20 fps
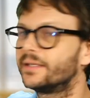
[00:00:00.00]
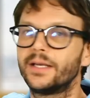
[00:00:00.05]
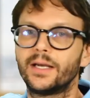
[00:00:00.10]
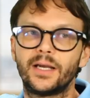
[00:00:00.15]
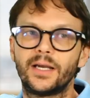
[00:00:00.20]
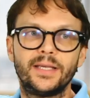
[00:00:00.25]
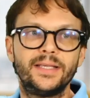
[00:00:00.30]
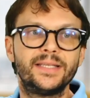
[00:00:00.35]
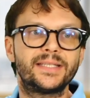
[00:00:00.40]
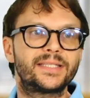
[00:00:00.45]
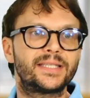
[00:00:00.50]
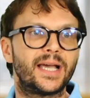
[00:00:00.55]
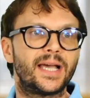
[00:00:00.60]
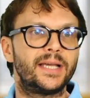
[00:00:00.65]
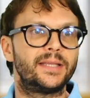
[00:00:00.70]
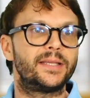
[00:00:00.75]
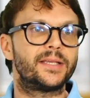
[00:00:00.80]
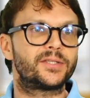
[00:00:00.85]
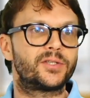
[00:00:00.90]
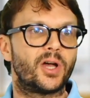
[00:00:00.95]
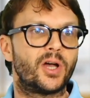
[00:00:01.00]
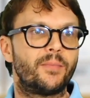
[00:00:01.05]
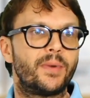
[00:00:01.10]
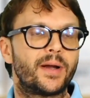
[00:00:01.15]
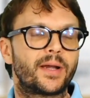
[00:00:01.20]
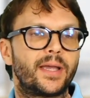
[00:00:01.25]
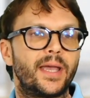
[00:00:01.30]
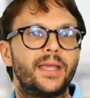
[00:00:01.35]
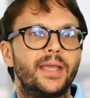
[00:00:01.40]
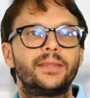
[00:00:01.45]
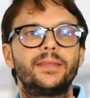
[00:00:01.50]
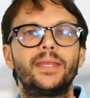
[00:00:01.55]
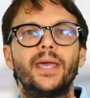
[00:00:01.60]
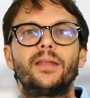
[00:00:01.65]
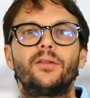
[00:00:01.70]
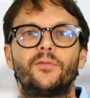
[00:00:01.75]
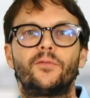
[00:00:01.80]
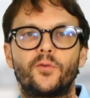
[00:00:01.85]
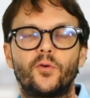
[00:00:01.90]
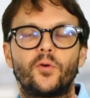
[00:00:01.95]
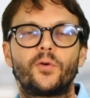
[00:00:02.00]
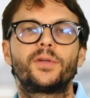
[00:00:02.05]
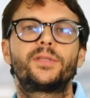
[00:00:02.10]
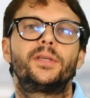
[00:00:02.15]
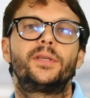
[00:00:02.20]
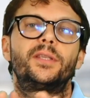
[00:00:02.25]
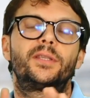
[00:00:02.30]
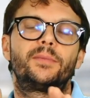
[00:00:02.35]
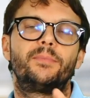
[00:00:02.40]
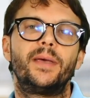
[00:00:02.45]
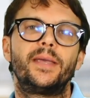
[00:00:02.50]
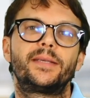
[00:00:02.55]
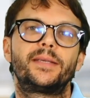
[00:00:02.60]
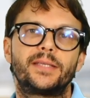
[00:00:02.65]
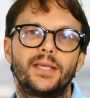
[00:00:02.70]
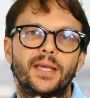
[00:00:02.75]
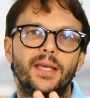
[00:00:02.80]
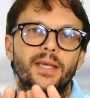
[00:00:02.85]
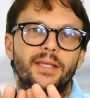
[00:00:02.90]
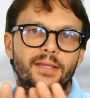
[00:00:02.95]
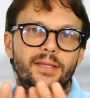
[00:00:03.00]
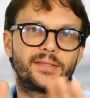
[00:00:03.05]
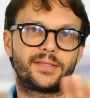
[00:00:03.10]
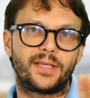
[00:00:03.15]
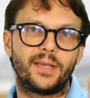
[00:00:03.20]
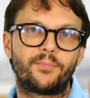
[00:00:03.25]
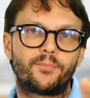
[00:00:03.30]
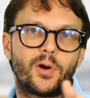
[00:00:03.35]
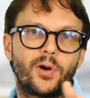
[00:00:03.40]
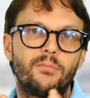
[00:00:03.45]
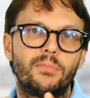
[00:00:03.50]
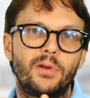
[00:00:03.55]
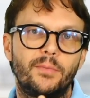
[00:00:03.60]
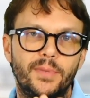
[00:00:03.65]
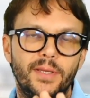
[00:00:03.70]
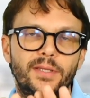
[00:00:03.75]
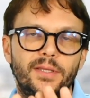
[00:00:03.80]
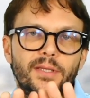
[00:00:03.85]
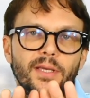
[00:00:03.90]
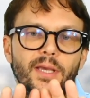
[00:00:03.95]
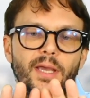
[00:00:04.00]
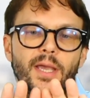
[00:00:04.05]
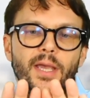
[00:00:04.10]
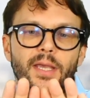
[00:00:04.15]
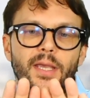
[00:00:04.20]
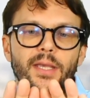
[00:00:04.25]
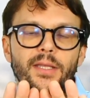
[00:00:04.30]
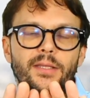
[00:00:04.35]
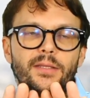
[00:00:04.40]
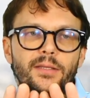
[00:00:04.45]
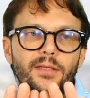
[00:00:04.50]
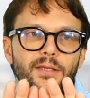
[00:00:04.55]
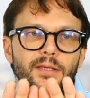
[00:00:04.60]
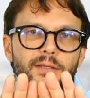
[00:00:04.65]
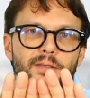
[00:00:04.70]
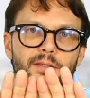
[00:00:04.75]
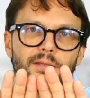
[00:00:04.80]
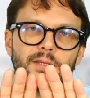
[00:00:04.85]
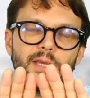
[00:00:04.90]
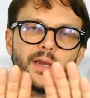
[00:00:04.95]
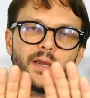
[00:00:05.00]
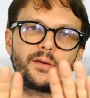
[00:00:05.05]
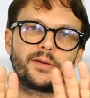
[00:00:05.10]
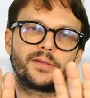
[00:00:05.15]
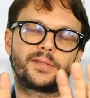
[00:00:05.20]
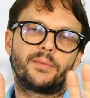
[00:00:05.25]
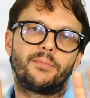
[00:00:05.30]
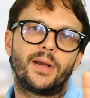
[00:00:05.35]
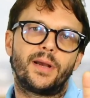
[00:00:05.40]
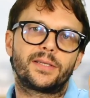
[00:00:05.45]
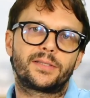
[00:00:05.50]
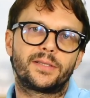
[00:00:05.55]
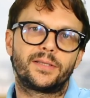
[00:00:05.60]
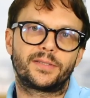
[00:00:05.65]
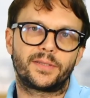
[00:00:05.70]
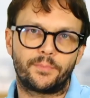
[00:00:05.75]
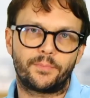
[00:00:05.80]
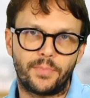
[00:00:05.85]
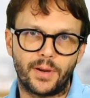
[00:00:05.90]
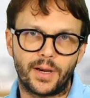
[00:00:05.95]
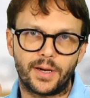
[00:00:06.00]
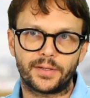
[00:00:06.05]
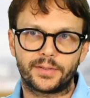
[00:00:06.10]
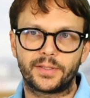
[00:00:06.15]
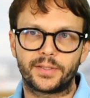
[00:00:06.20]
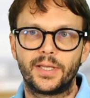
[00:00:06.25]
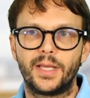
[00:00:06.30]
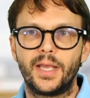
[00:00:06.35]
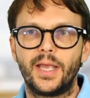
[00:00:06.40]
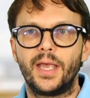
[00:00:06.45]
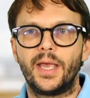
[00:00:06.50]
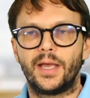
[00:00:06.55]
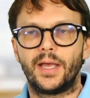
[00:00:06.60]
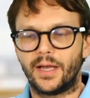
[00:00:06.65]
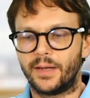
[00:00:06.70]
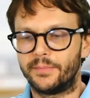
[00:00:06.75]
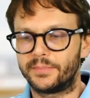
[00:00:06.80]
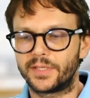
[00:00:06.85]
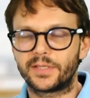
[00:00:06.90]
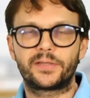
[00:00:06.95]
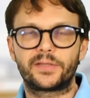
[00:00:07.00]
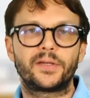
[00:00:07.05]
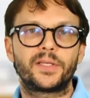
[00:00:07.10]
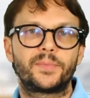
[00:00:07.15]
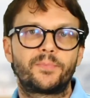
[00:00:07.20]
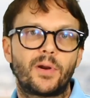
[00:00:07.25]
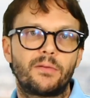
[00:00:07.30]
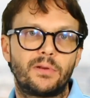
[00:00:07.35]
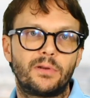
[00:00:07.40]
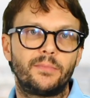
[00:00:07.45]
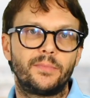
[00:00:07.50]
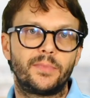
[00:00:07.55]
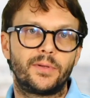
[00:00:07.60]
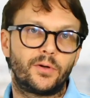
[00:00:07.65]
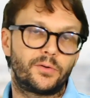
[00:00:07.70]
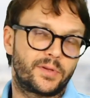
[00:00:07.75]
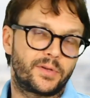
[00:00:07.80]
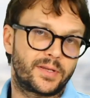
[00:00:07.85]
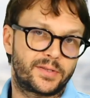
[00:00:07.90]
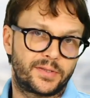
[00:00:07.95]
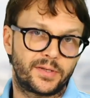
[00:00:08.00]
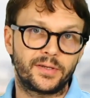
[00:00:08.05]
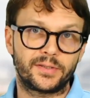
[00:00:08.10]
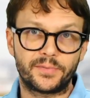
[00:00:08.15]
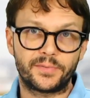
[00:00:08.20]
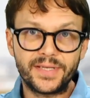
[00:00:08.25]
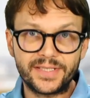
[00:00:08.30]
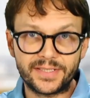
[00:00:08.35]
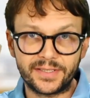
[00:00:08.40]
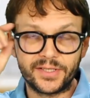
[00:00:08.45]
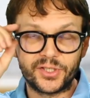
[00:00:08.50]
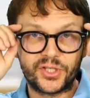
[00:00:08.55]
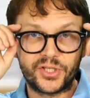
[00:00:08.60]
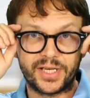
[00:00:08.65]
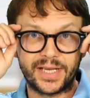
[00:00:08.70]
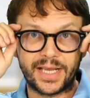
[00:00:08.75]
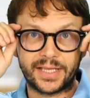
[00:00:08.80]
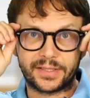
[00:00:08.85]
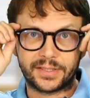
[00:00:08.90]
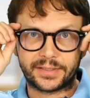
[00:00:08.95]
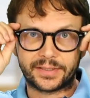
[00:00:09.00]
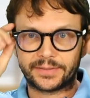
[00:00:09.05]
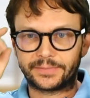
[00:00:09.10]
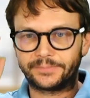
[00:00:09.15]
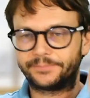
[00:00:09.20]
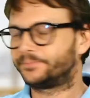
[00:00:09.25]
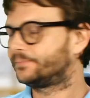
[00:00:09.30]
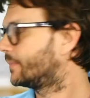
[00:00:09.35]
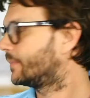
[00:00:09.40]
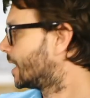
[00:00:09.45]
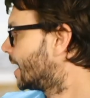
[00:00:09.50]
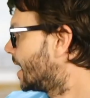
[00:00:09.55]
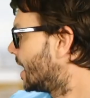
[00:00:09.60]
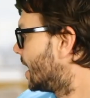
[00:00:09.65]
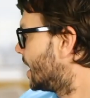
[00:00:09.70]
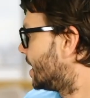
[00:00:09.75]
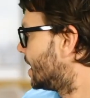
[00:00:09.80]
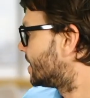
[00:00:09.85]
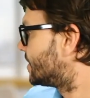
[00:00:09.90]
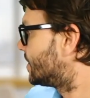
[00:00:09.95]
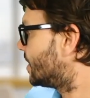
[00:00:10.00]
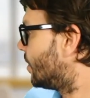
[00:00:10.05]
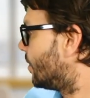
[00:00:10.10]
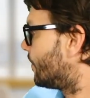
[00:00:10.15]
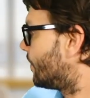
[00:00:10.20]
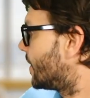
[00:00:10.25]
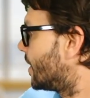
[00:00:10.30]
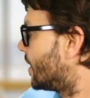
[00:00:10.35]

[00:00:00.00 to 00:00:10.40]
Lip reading: inside the stomach, and then, of course, it makes the same problem. It tears the muscles apart. The third problem, or the third reason, is genetic. So,